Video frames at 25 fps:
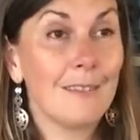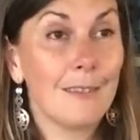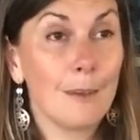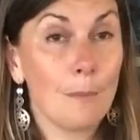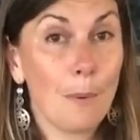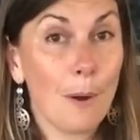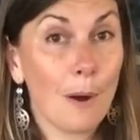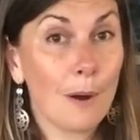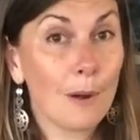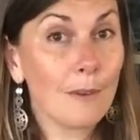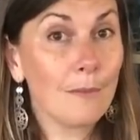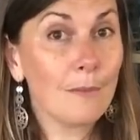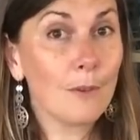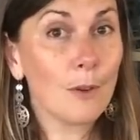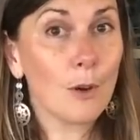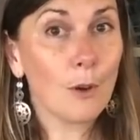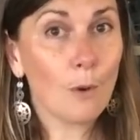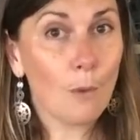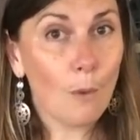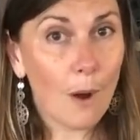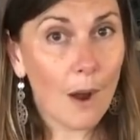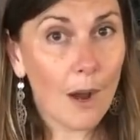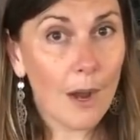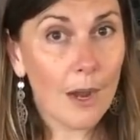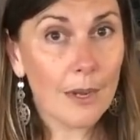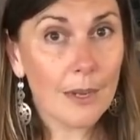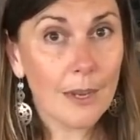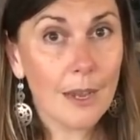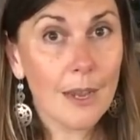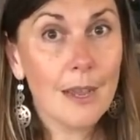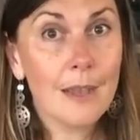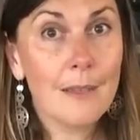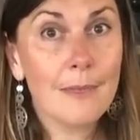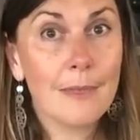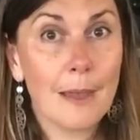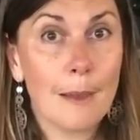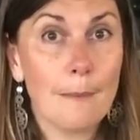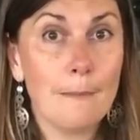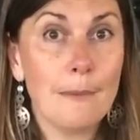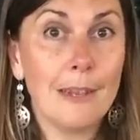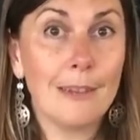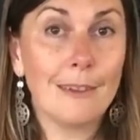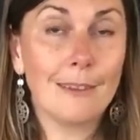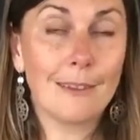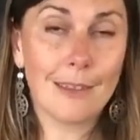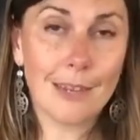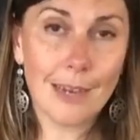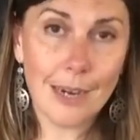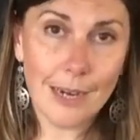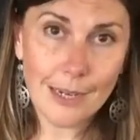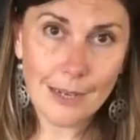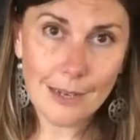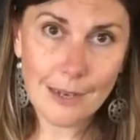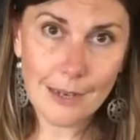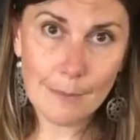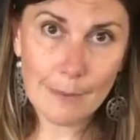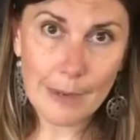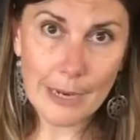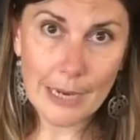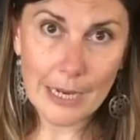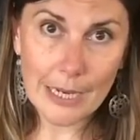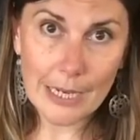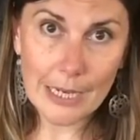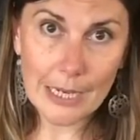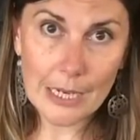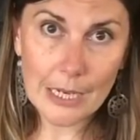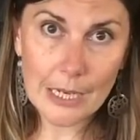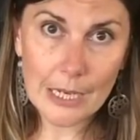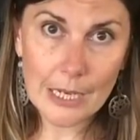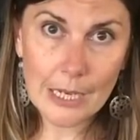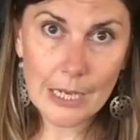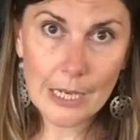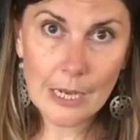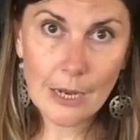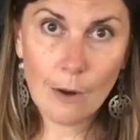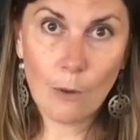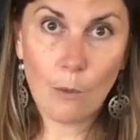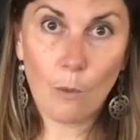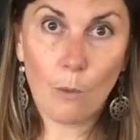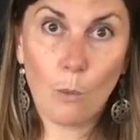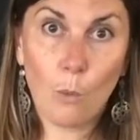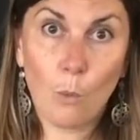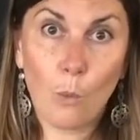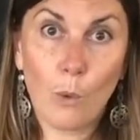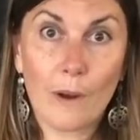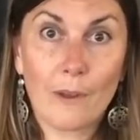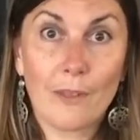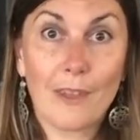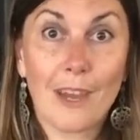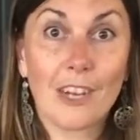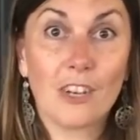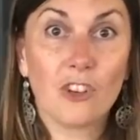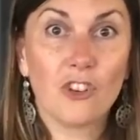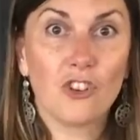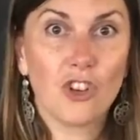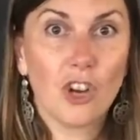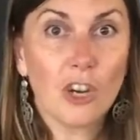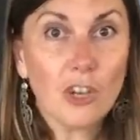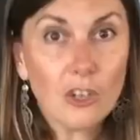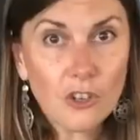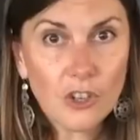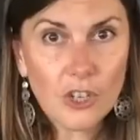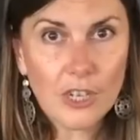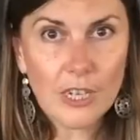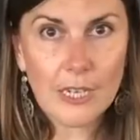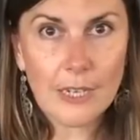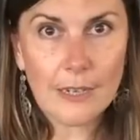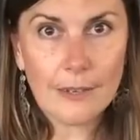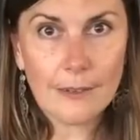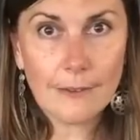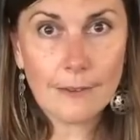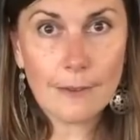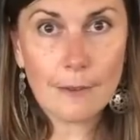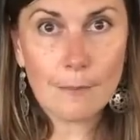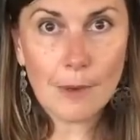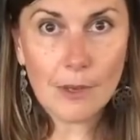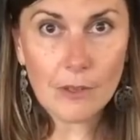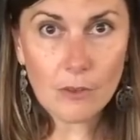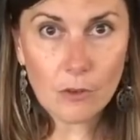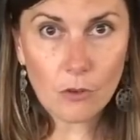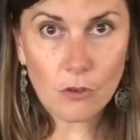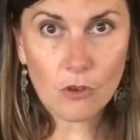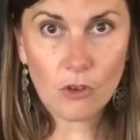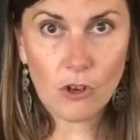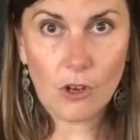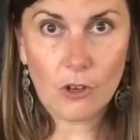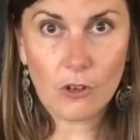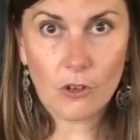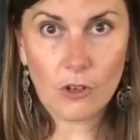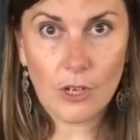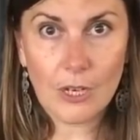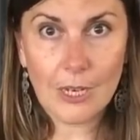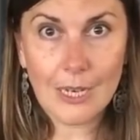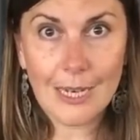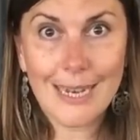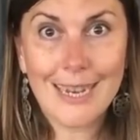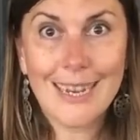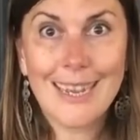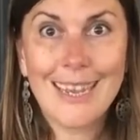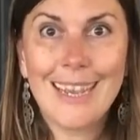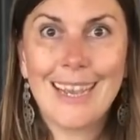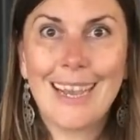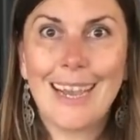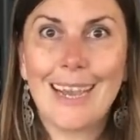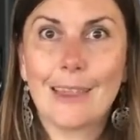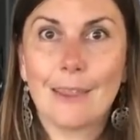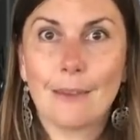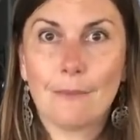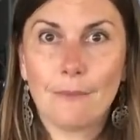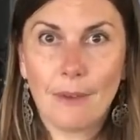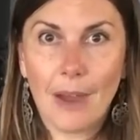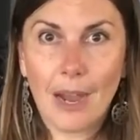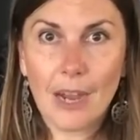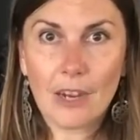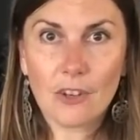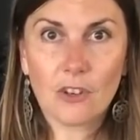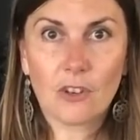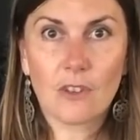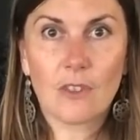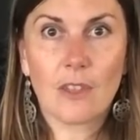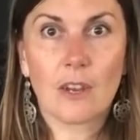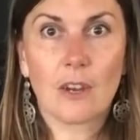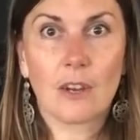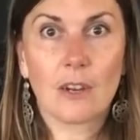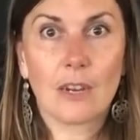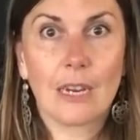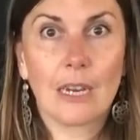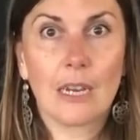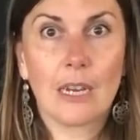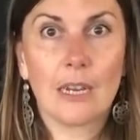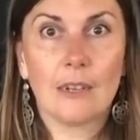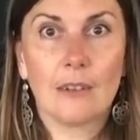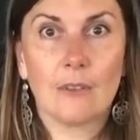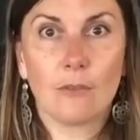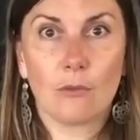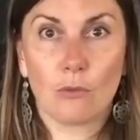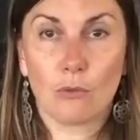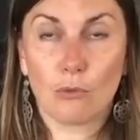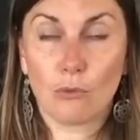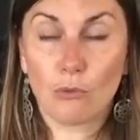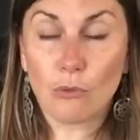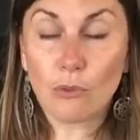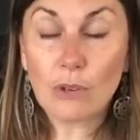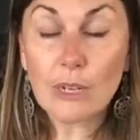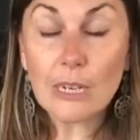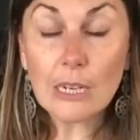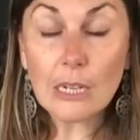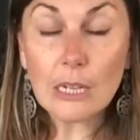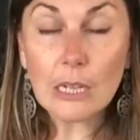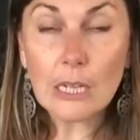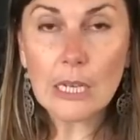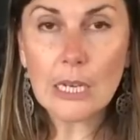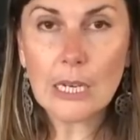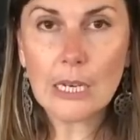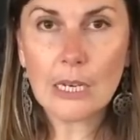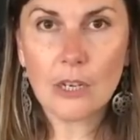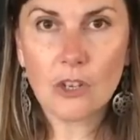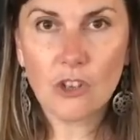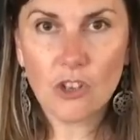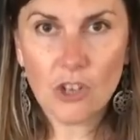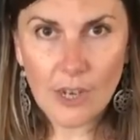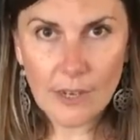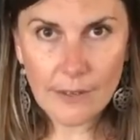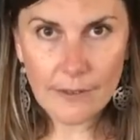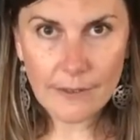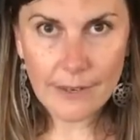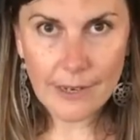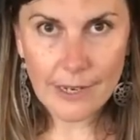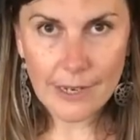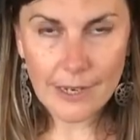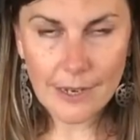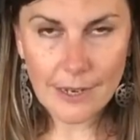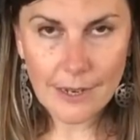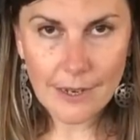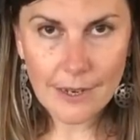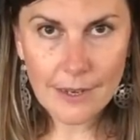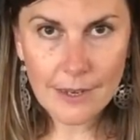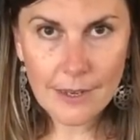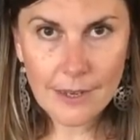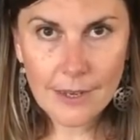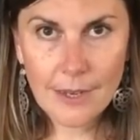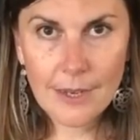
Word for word: the part of your quad that meets the I T band, where that junction is, the muscle junction, and the fascia there can get really congested.